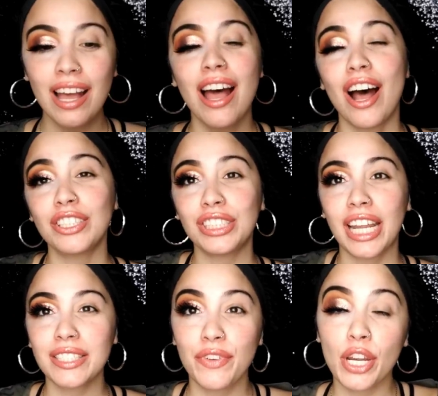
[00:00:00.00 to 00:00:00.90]
On
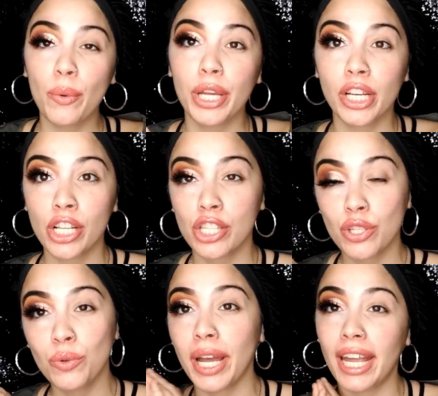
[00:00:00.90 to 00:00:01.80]
today's video, we're gonna
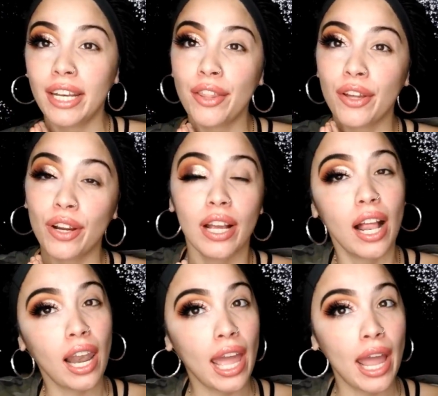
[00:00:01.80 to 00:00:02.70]
do another
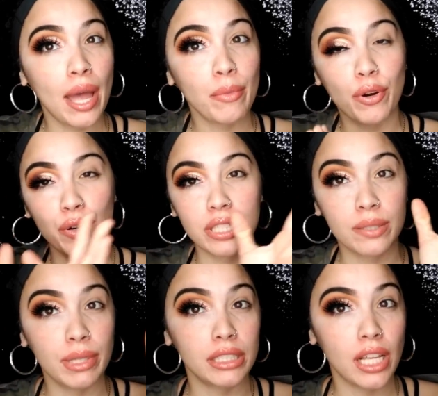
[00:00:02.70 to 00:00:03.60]
glam
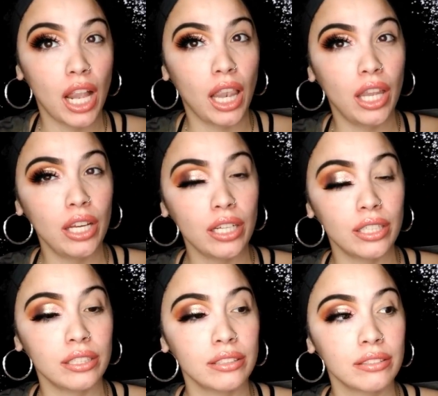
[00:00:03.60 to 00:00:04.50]
Christmas look.
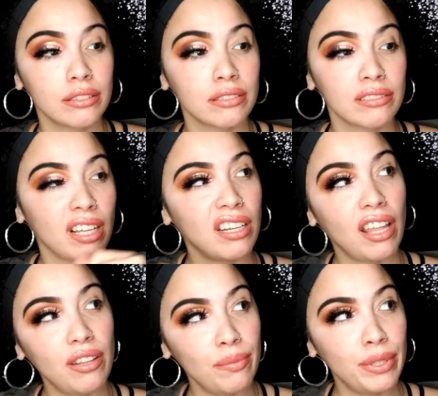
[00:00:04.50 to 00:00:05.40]

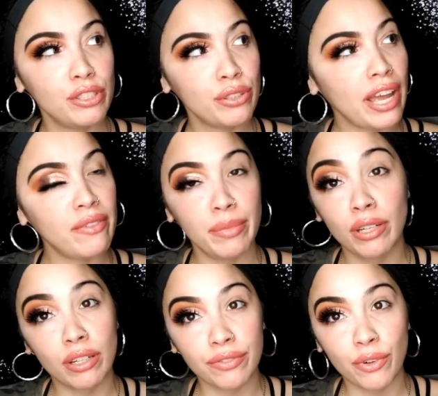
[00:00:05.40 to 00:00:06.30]
Another bitch you haven't been
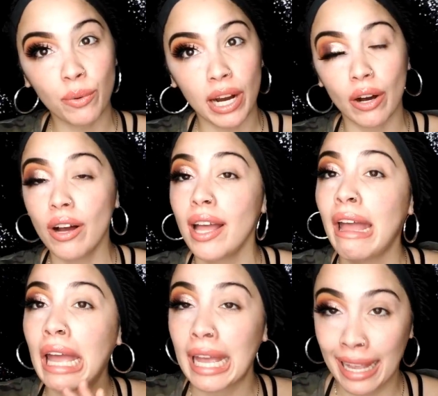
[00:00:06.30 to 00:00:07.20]
on for a while.
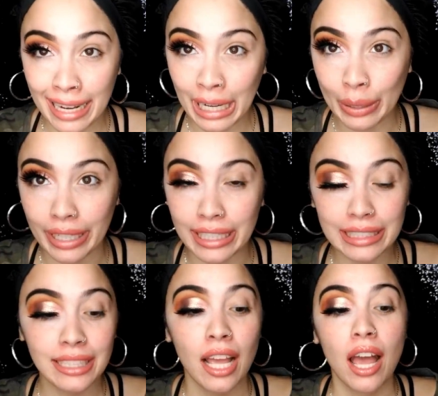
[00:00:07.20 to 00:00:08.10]

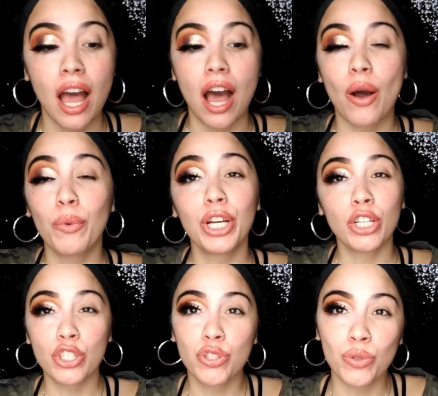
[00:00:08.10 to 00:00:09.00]
Anyways, we're
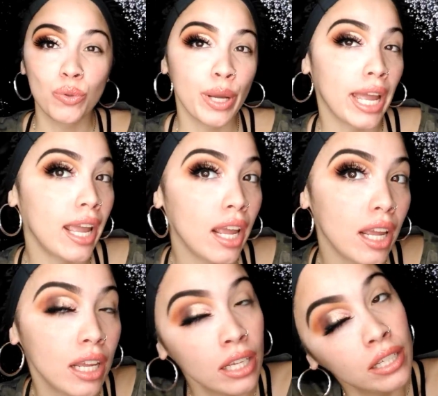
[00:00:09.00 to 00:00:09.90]
gonna do a